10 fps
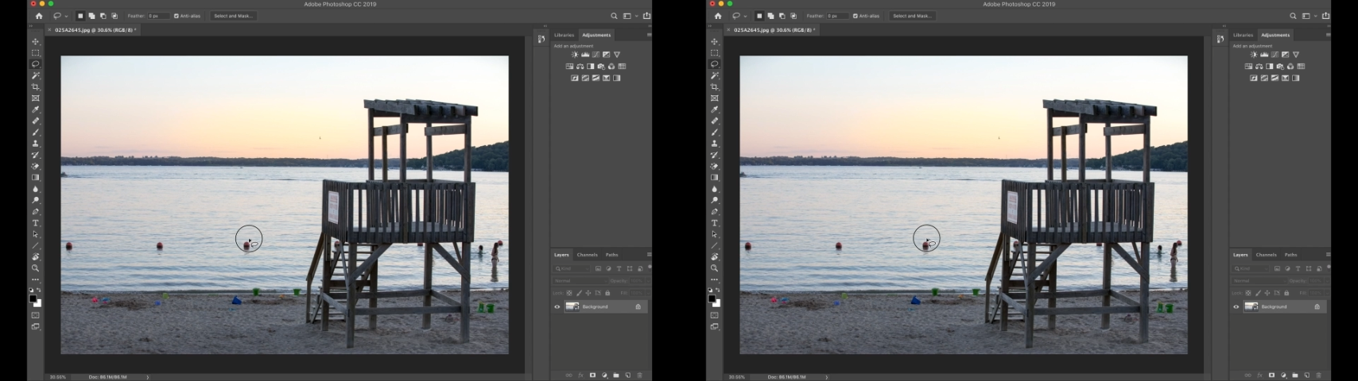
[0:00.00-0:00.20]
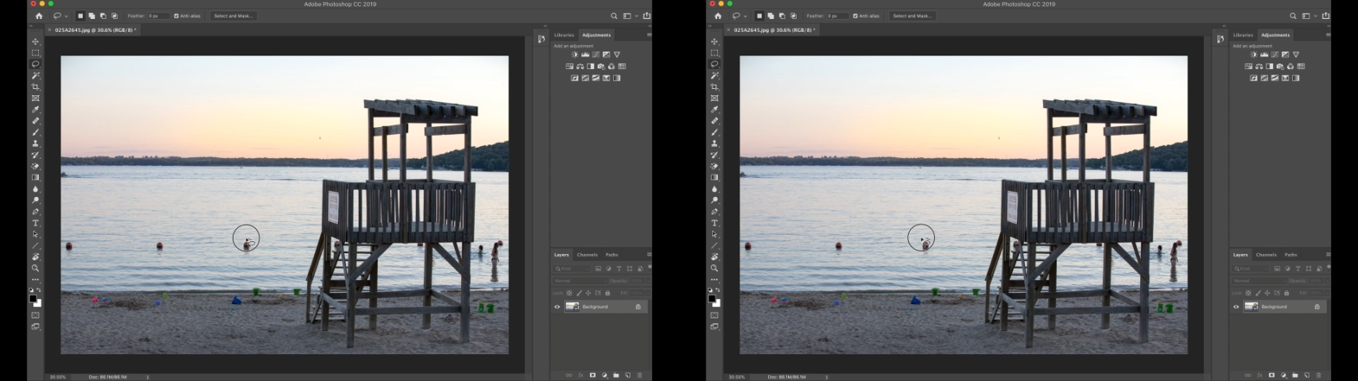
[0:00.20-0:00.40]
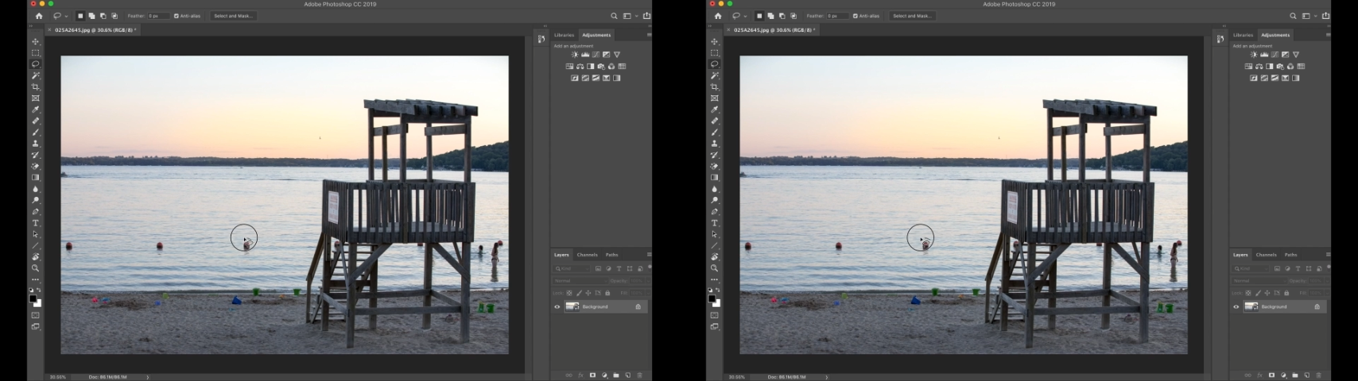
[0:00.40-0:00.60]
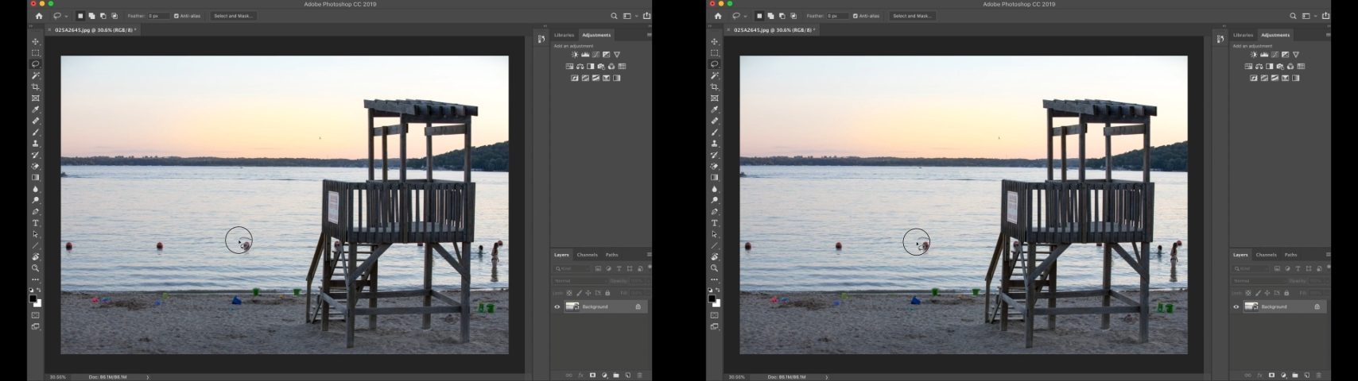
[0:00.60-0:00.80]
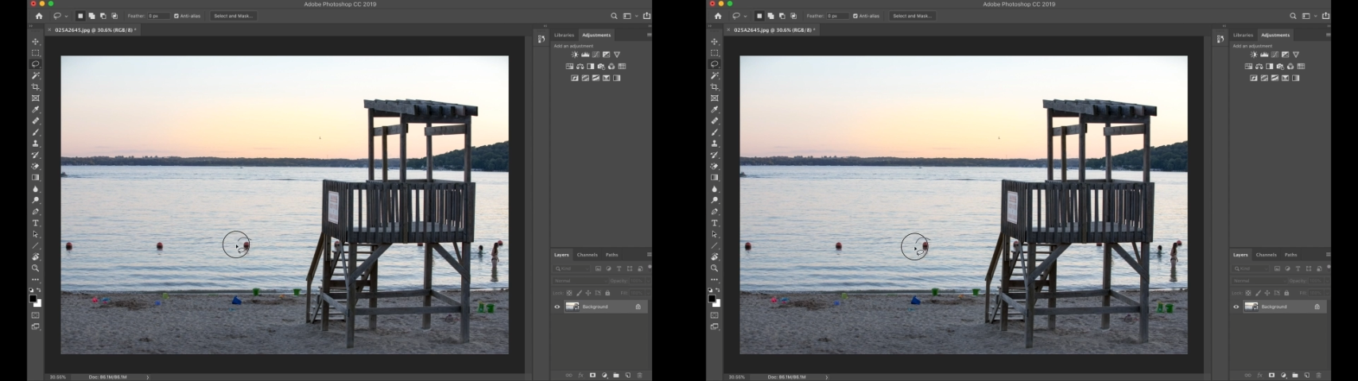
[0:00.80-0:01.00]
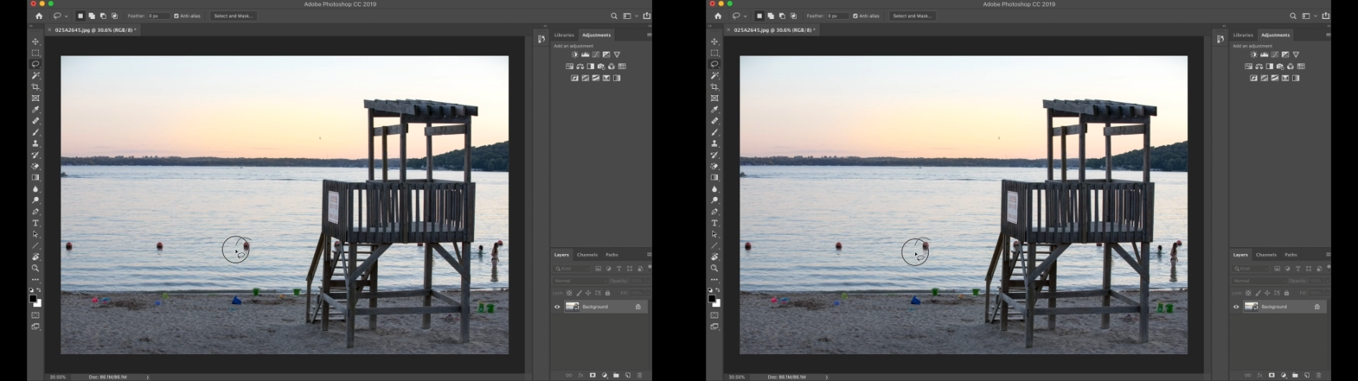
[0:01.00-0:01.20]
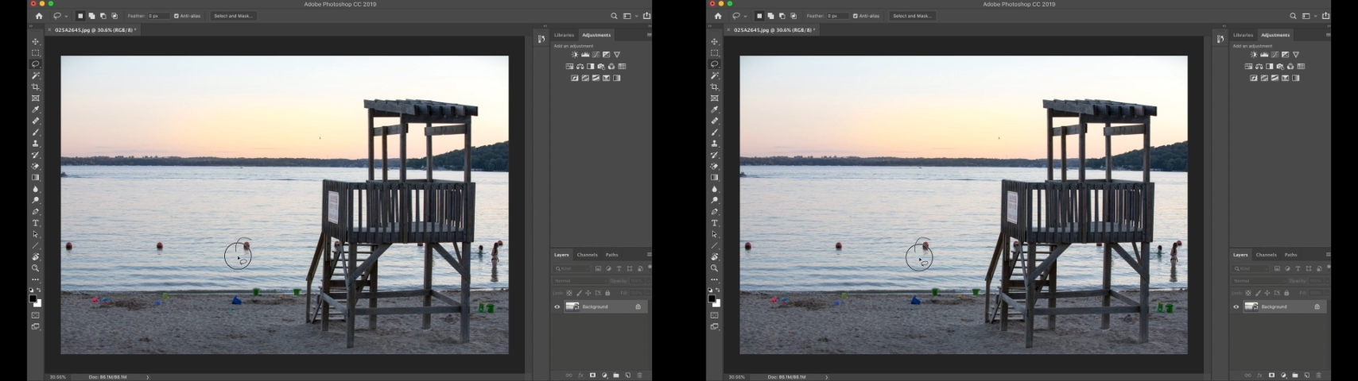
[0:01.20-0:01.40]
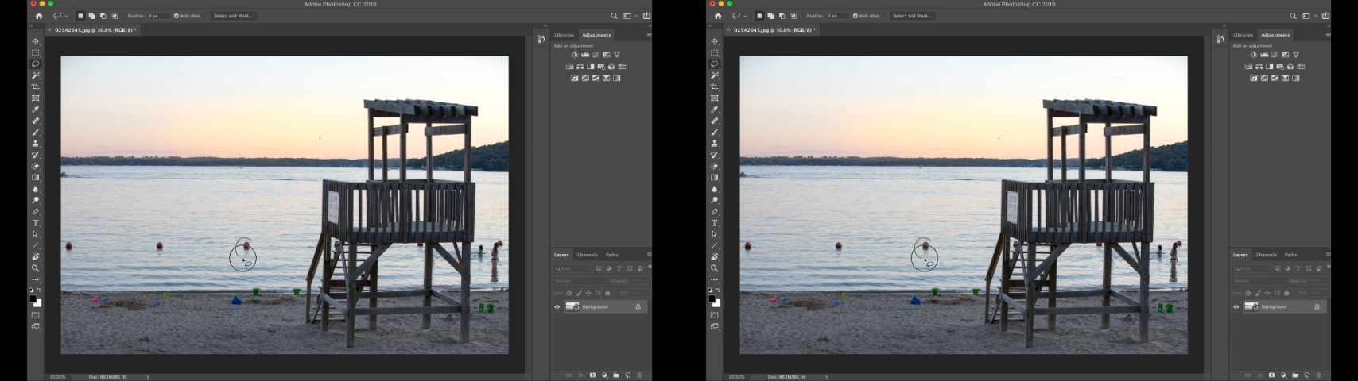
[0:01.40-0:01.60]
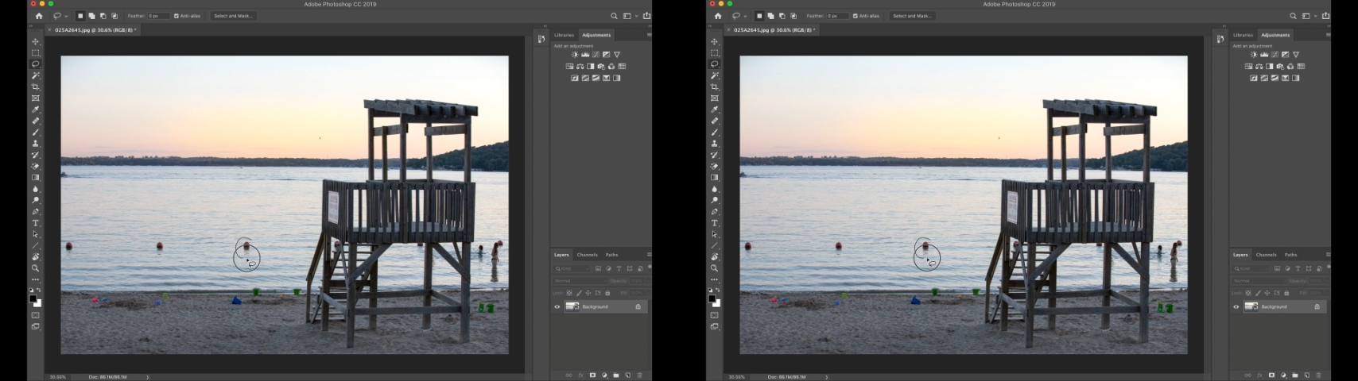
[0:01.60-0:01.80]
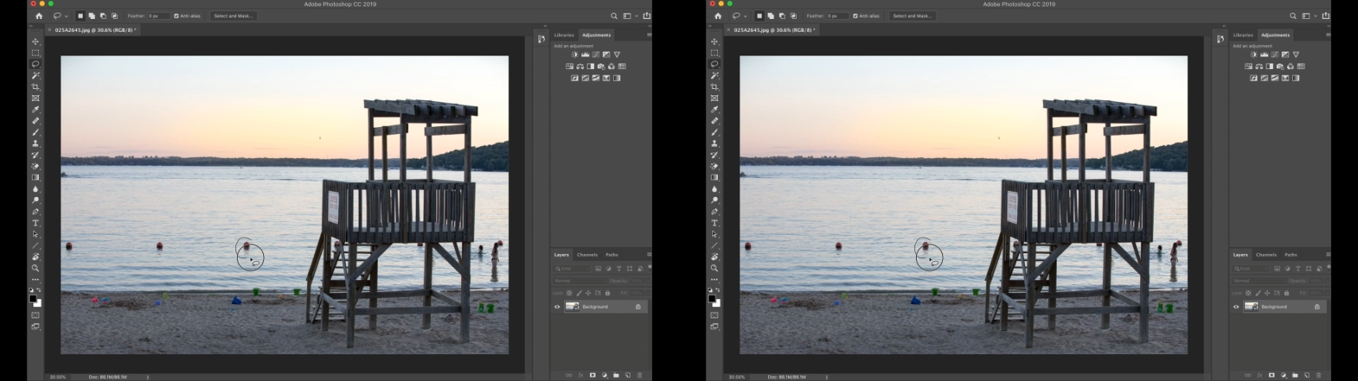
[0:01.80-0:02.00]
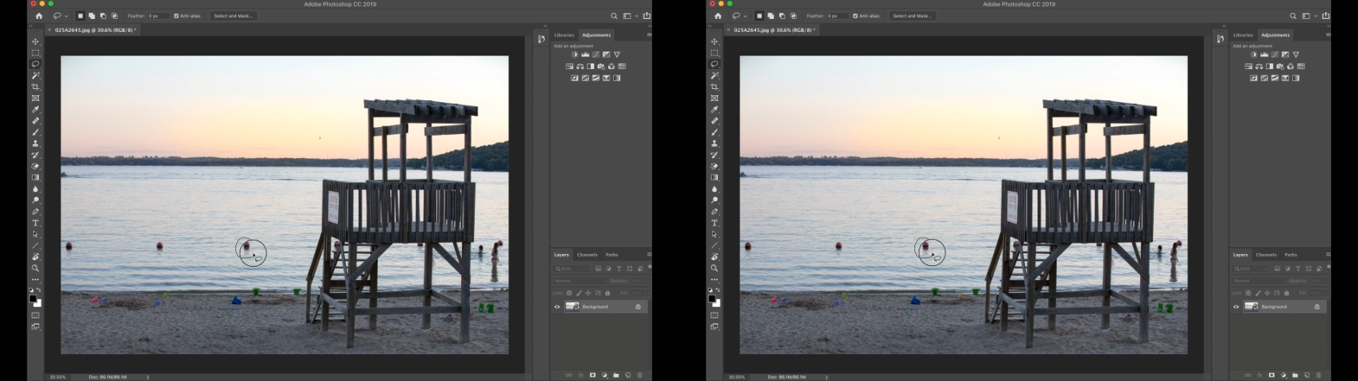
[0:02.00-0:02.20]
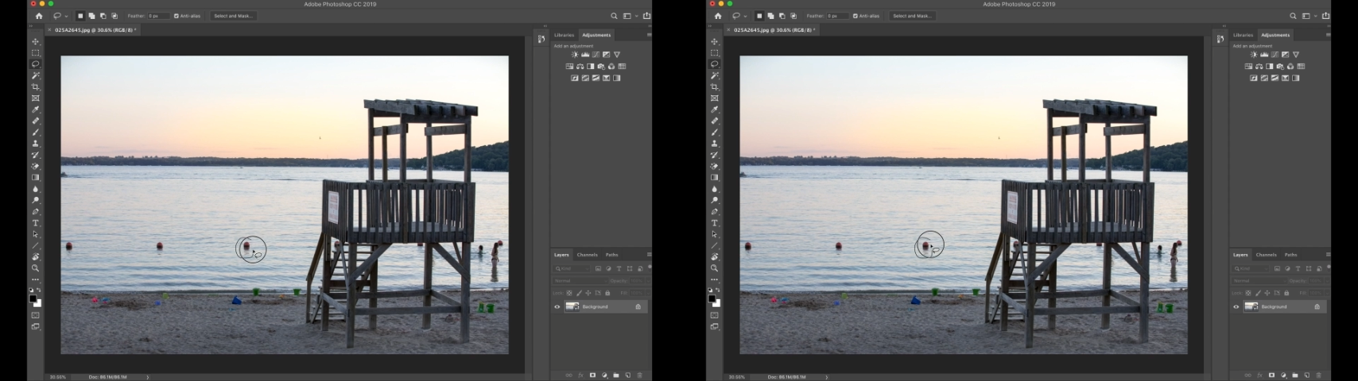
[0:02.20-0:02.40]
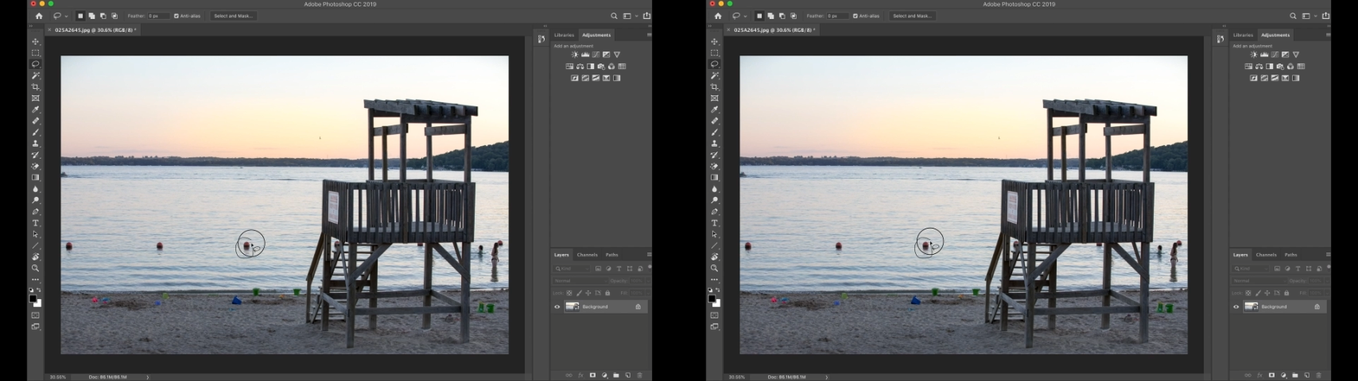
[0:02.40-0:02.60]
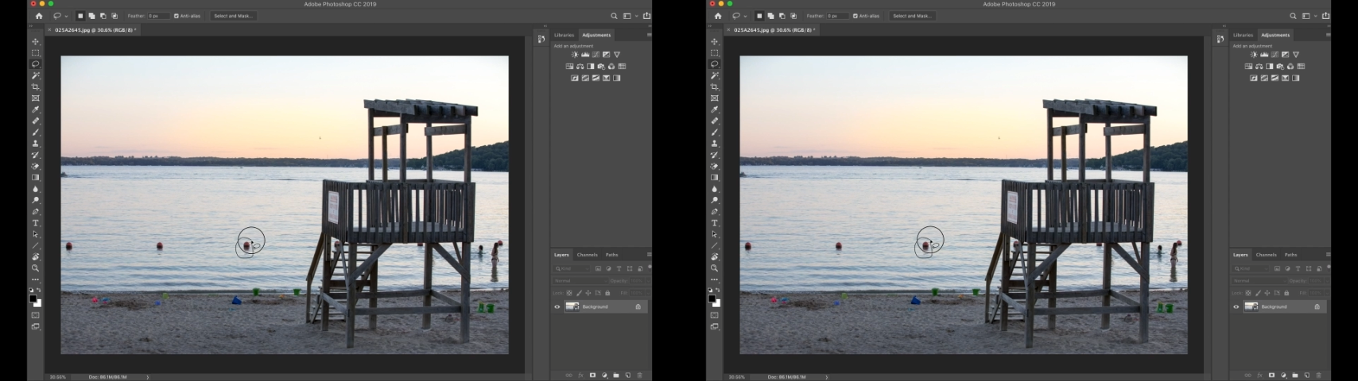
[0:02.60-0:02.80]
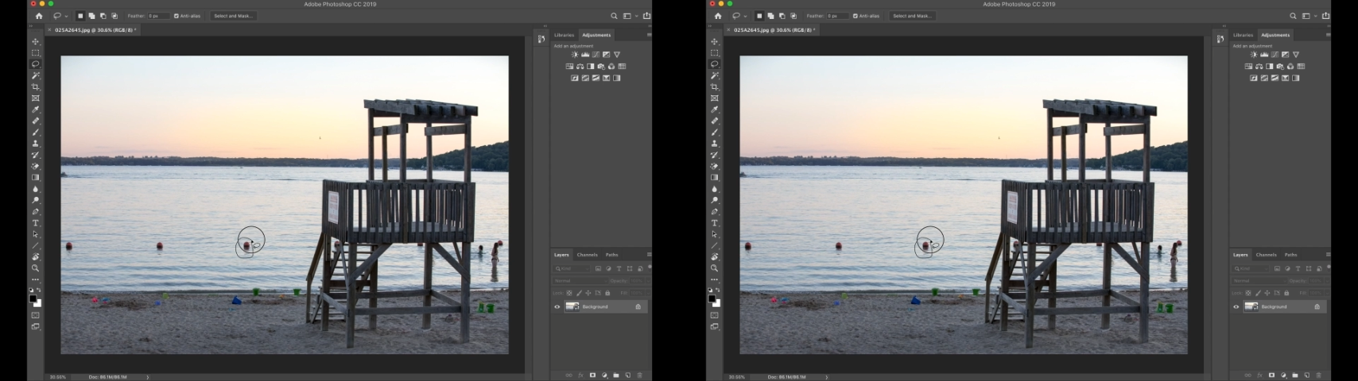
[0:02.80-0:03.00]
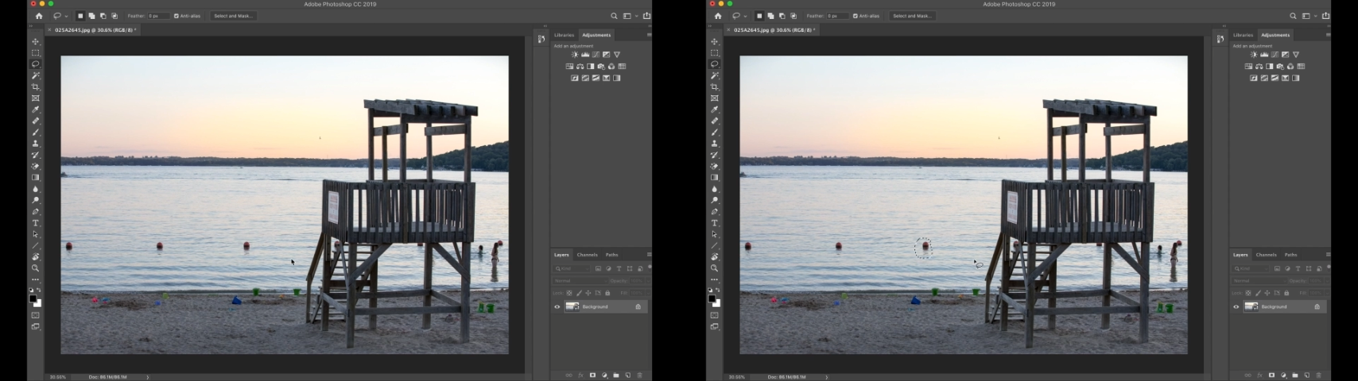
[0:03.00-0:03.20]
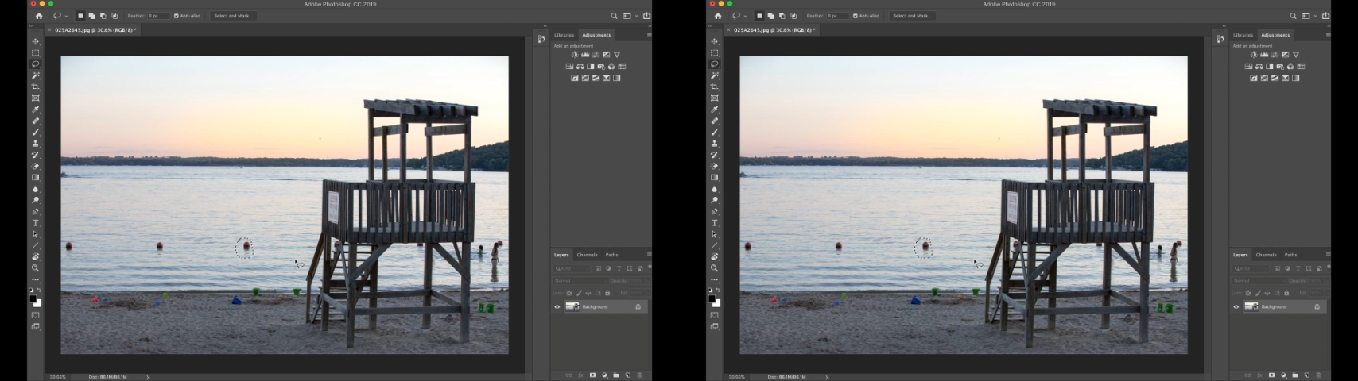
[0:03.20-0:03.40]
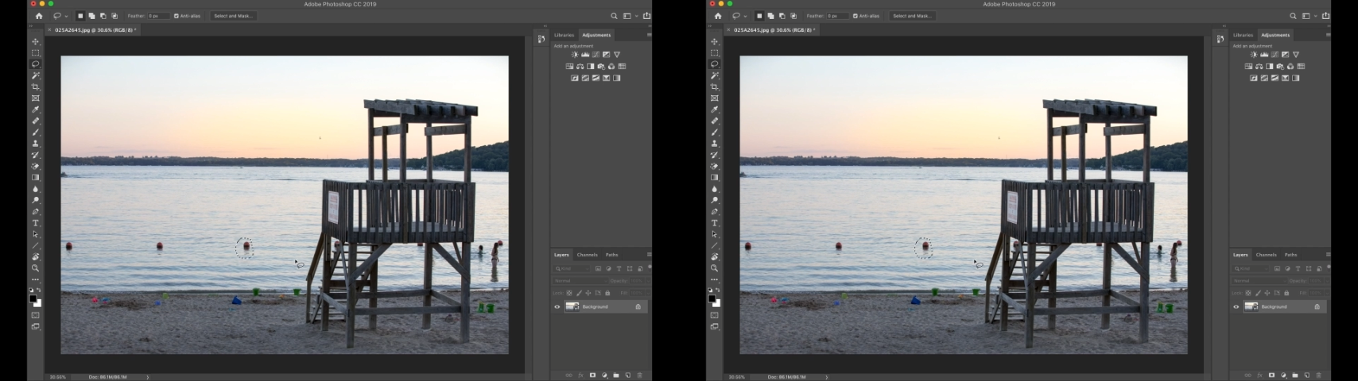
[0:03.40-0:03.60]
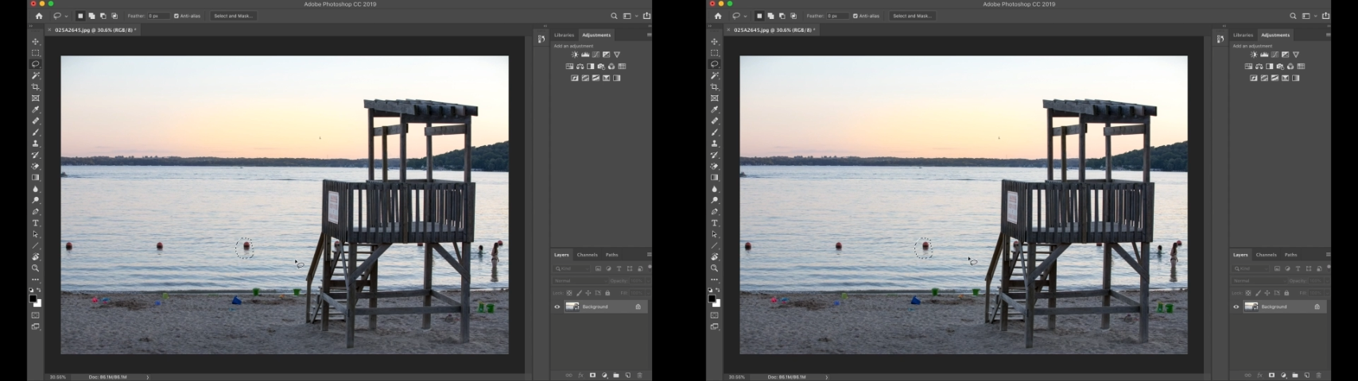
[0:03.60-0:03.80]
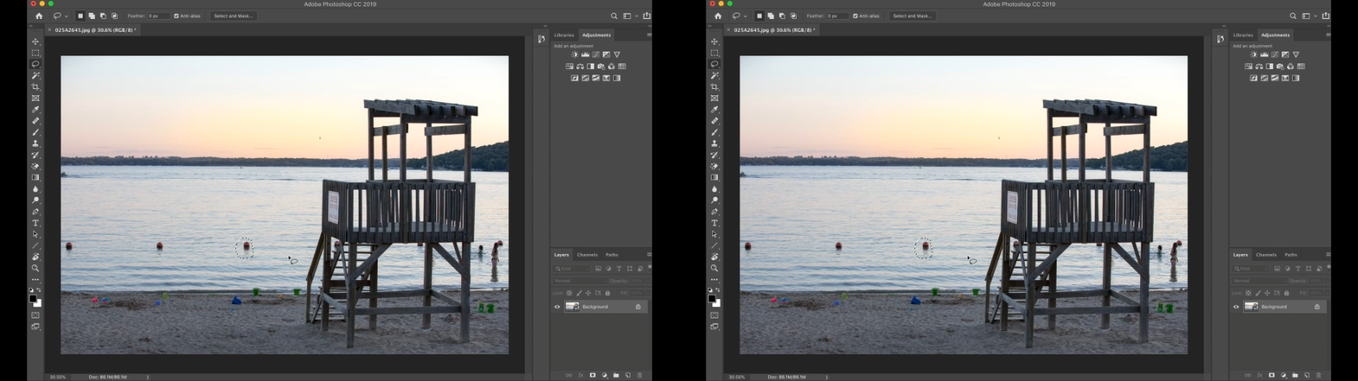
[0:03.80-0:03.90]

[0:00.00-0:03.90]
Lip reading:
[unreadable: no face in view]